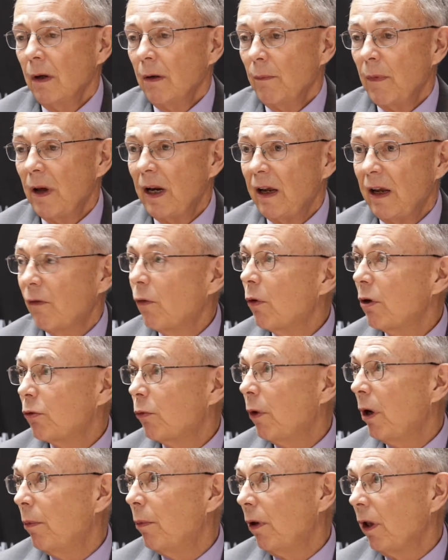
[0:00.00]
many of which
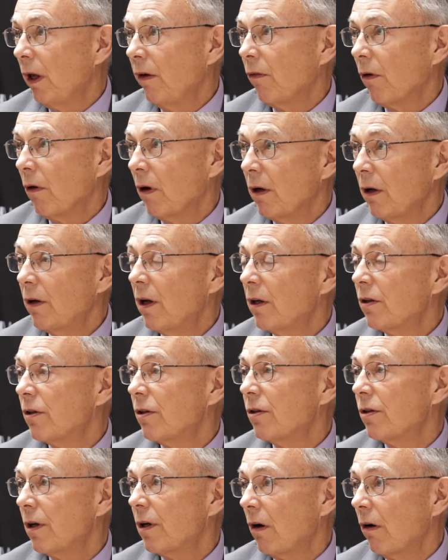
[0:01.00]
we believe are
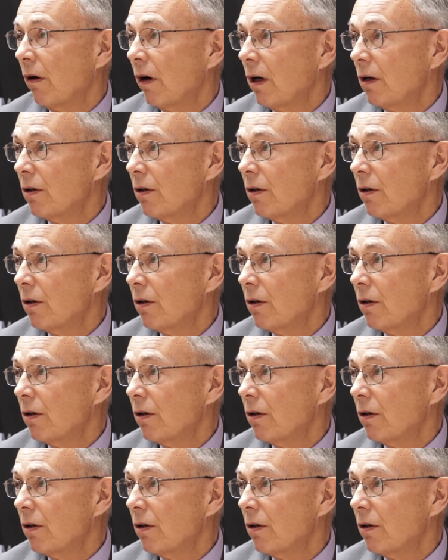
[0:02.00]
unnecessary.